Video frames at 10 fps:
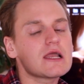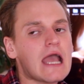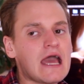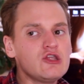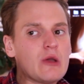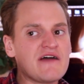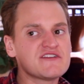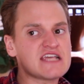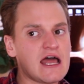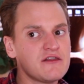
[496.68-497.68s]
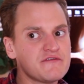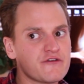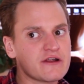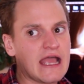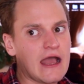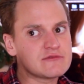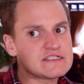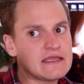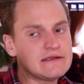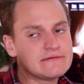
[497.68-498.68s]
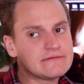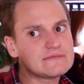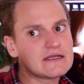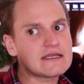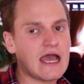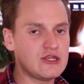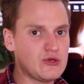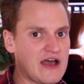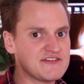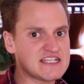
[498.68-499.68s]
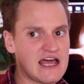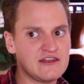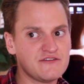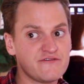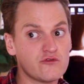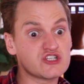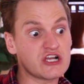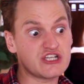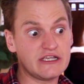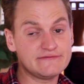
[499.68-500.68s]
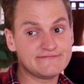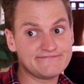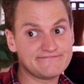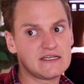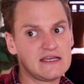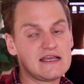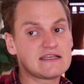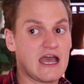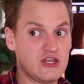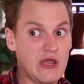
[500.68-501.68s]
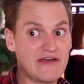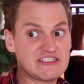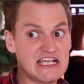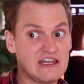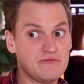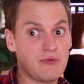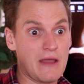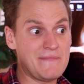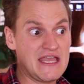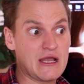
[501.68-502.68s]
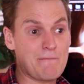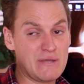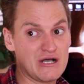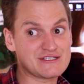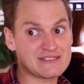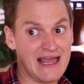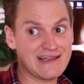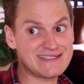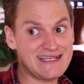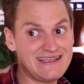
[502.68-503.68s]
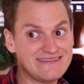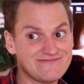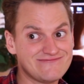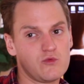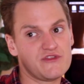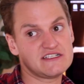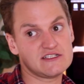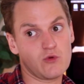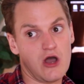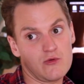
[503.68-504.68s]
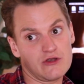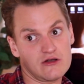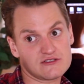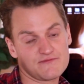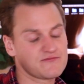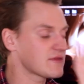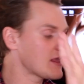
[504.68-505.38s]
Can you have a talent for accounting? Can you have a talent for judging? Can you have a talent by being a personality? This is what I would ask.